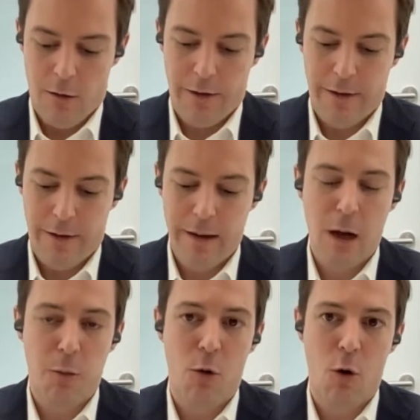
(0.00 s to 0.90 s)
uh,
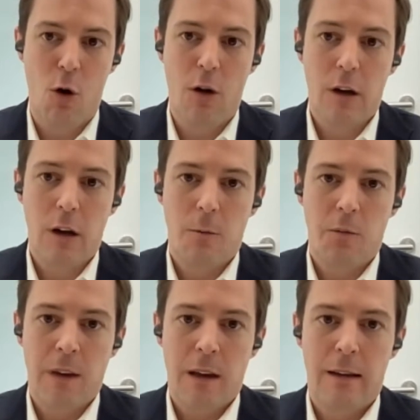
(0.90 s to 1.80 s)
Singapore,
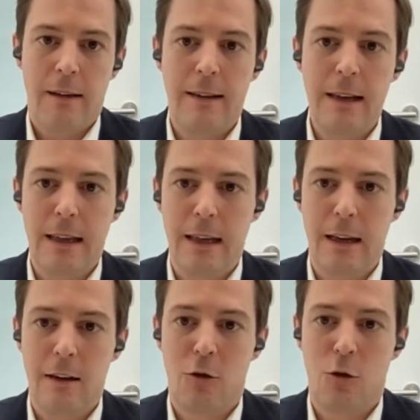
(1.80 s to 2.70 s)

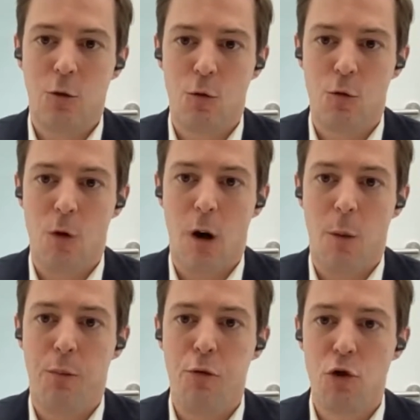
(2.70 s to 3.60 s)
seeking to uh,
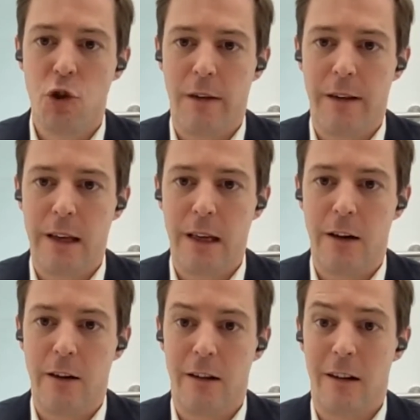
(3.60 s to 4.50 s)
push
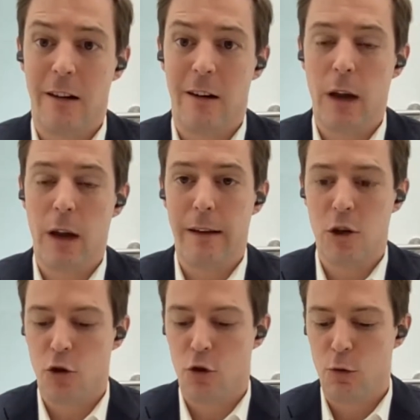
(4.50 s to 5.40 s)
the
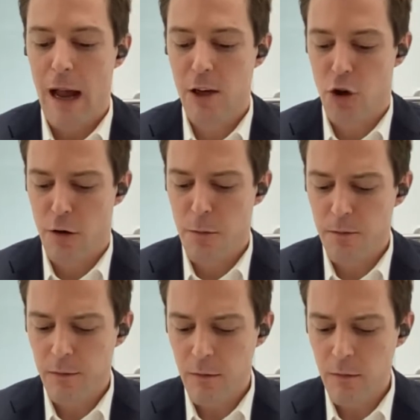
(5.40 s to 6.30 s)
organization to action.
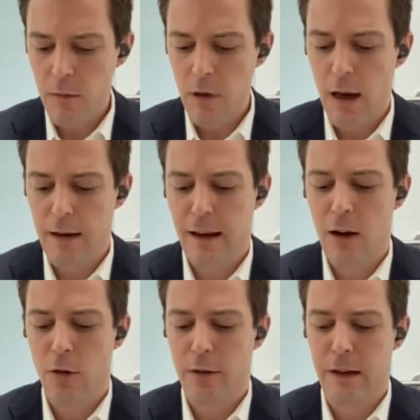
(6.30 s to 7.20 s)
And
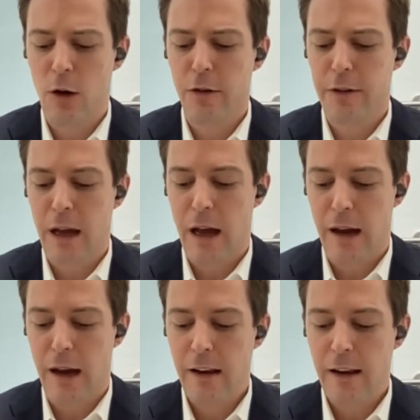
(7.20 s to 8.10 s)
then on the other
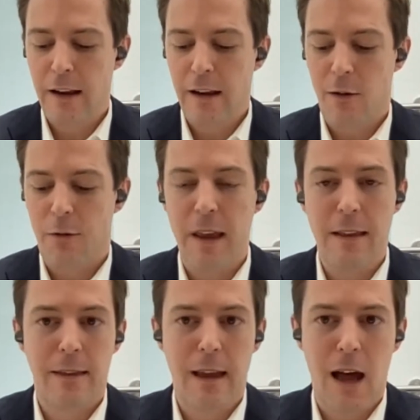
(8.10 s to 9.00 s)
side,
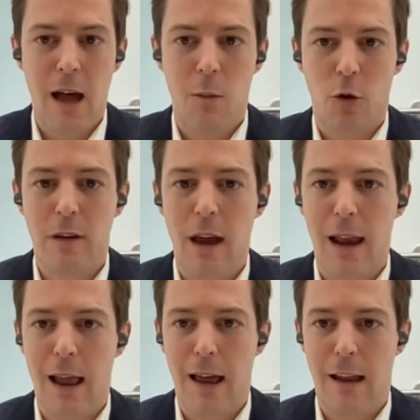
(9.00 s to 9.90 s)
Vietnam or
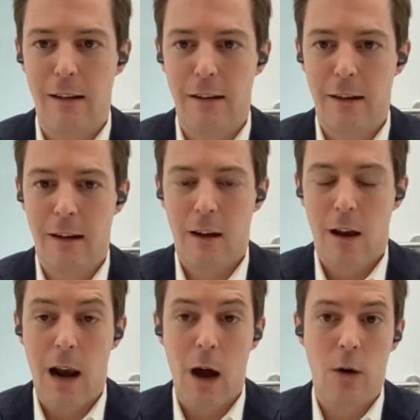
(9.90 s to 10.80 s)
Thailand,
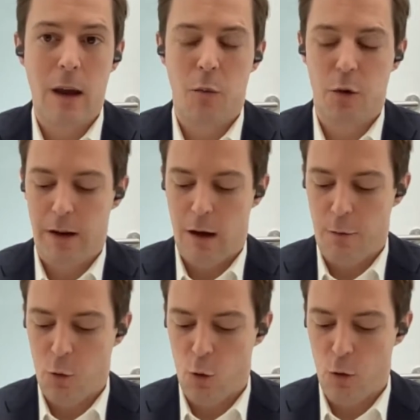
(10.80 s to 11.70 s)
Laos, Cambodia,
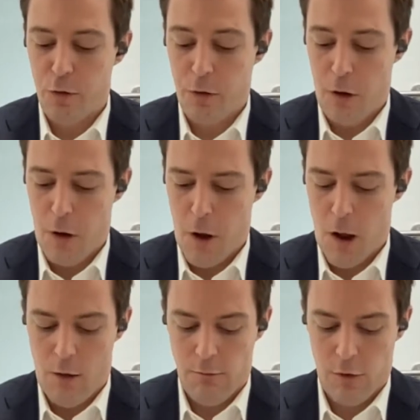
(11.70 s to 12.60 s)
of course,
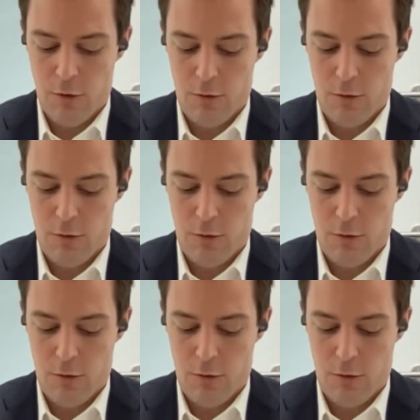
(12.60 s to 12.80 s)
uh,